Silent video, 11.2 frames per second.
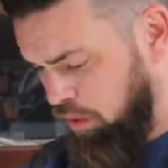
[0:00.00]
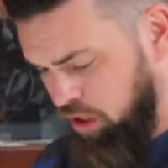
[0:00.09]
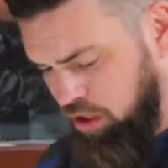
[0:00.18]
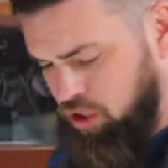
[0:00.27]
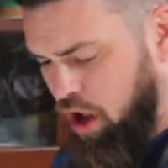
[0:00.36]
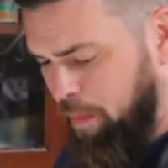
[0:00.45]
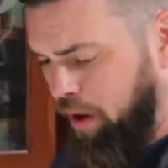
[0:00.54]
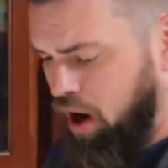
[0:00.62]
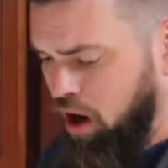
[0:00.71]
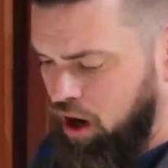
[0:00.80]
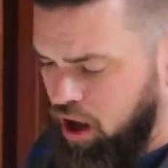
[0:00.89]
we're going to drop
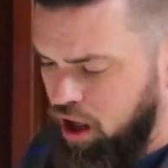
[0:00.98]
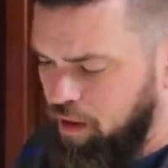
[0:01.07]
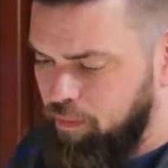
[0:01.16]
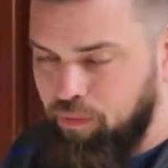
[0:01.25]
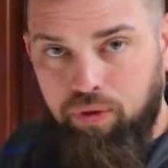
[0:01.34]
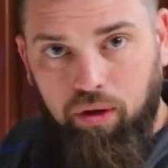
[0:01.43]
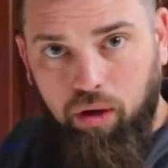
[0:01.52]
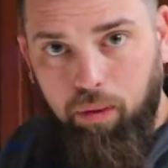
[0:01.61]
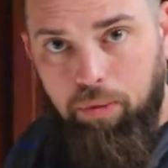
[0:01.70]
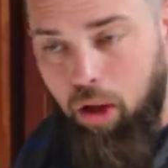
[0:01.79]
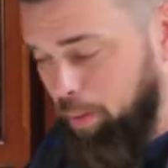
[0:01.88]
our
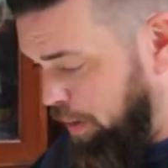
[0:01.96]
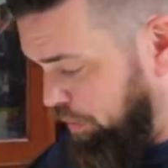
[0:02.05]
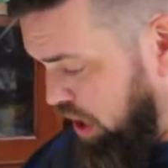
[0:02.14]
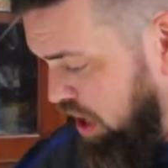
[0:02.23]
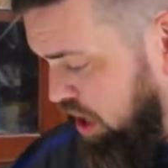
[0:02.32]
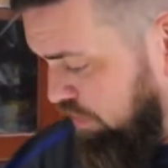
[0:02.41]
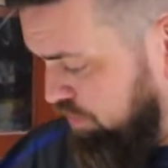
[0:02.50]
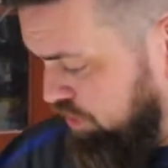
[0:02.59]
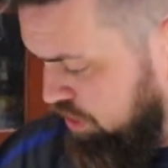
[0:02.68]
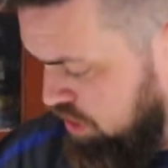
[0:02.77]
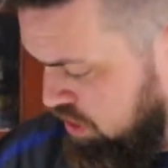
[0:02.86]
bell pepper
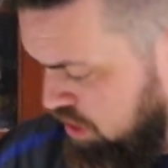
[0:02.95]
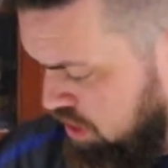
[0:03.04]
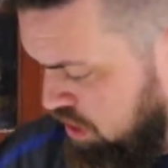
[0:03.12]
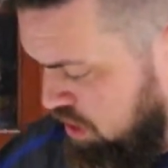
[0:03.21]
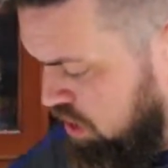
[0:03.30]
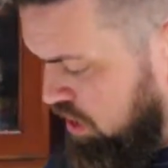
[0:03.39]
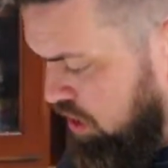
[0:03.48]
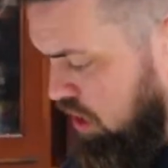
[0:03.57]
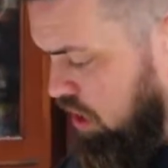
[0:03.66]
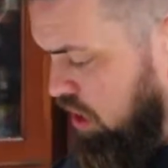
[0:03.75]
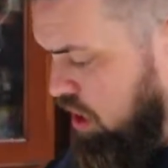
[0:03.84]
halves
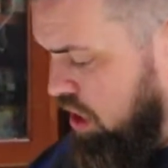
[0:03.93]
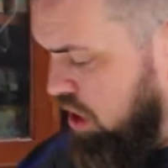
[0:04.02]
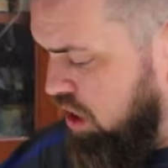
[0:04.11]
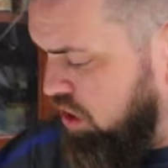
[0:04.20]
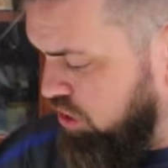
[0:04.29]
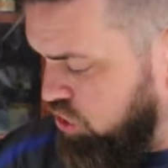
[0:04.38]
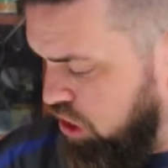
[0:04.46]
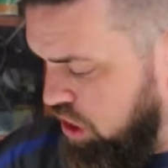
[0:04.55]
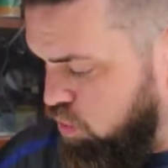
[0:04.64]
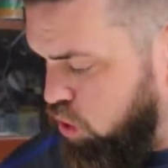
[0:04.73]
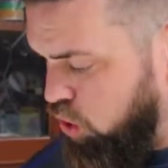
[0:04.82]
in
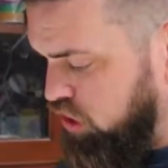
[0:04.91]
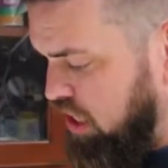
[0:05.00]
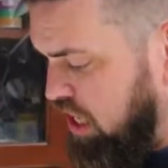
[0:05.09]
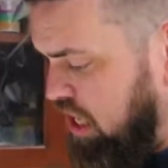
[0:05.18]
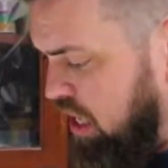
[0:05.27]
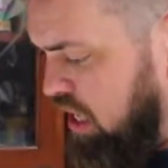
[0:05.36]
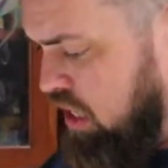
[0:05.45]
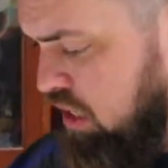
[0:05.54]
the water.